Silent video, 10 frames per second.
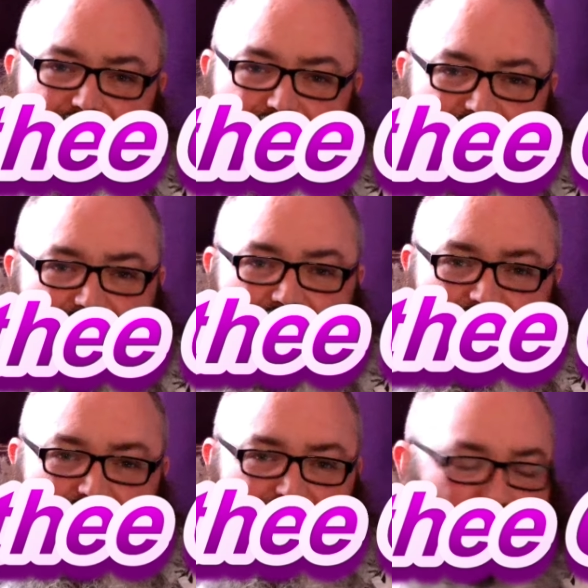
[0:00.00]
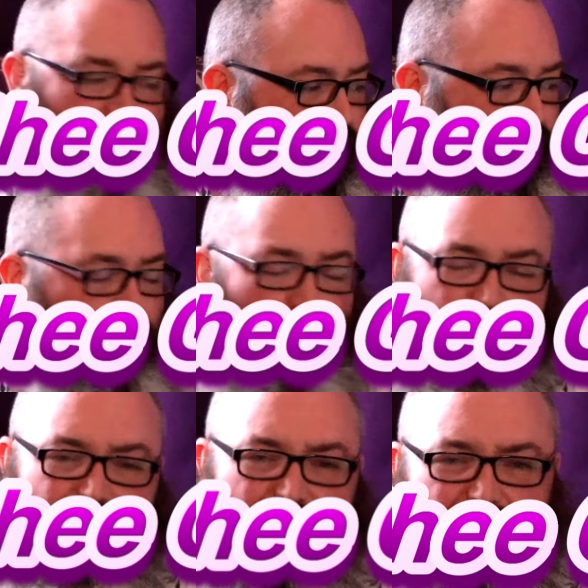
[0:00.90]
ridiculous
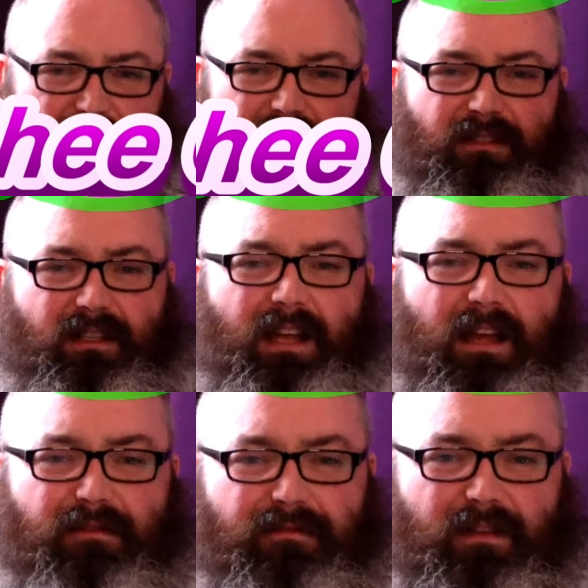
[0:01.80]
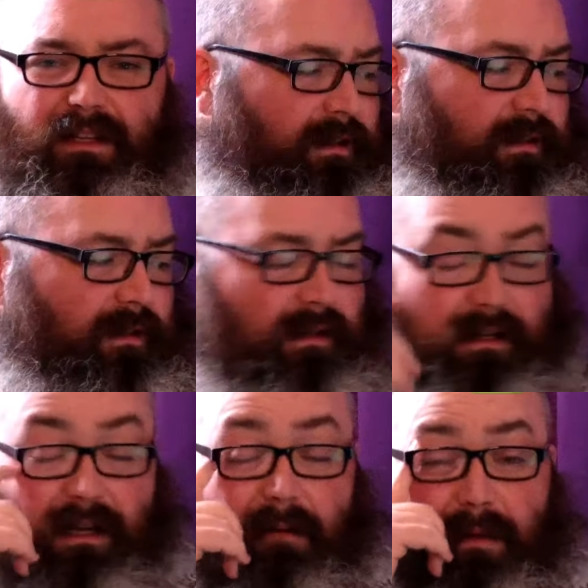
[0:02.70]
in everything,
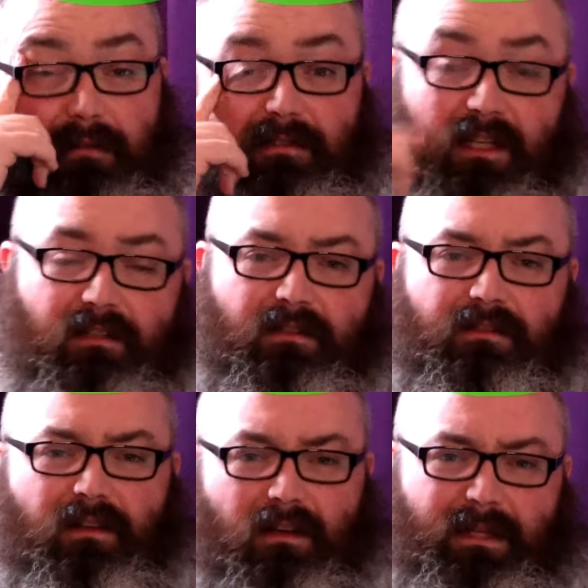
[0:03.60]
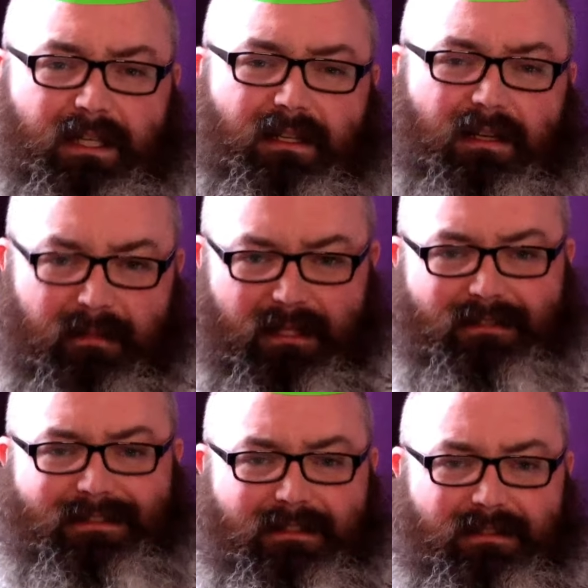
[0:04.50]
and by ridiculous I mean
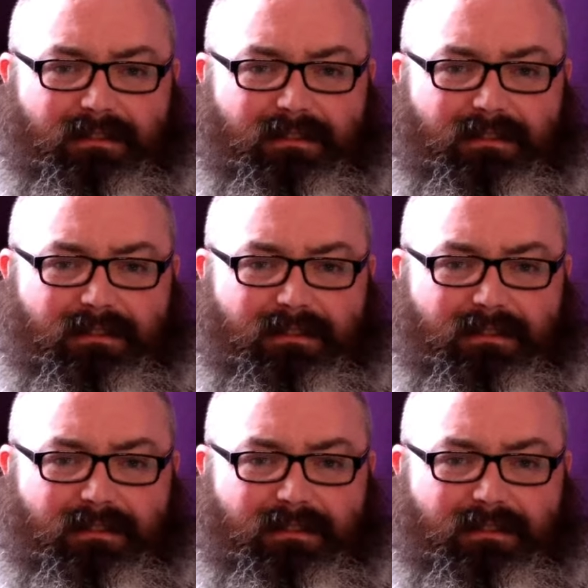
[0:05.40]
amazing.